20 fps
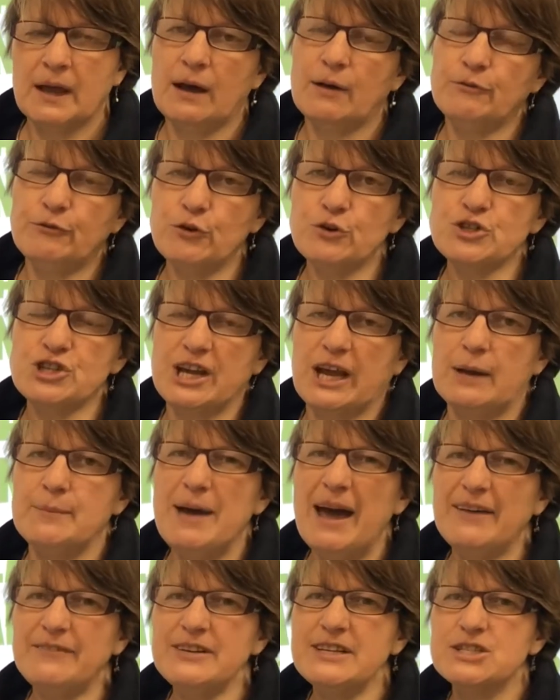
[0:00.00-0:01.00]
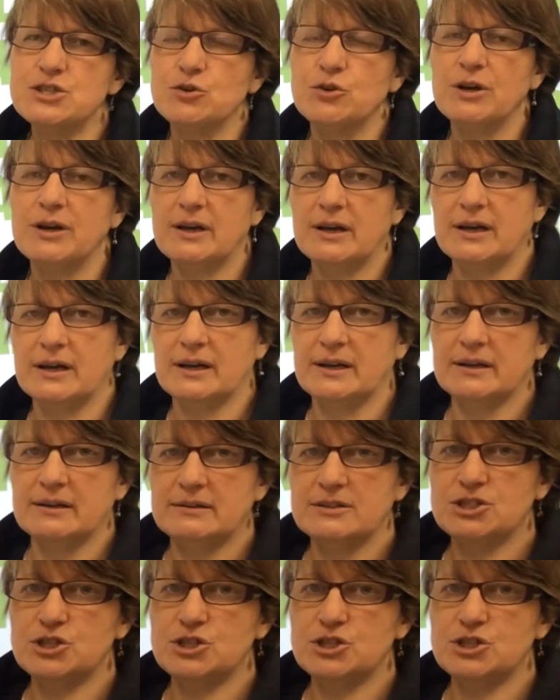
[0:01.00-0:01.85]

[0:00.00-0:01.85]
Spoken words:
Unfortunately, I'm having to